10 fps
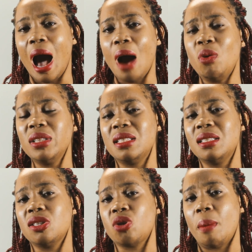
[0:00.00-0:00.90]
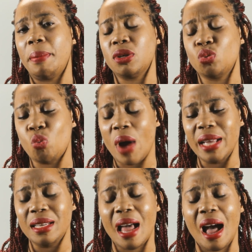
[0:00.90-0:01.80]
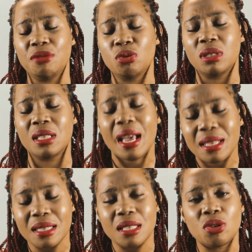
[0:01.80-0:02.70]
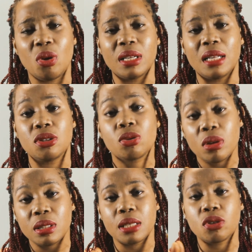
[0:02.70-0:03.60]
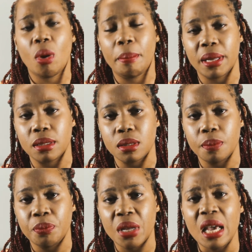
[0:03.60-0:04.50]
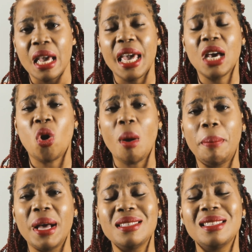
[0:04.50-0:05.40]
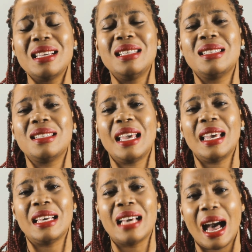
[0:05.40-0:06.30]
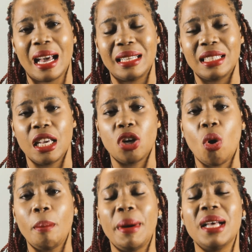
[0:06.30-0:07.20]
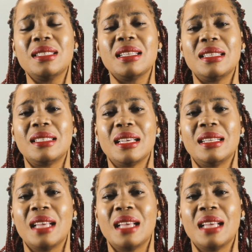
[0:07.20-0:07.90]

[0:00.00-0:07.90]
And what is this compass? Why did I have to text it under this context compass? A compass is a guide. A compass is a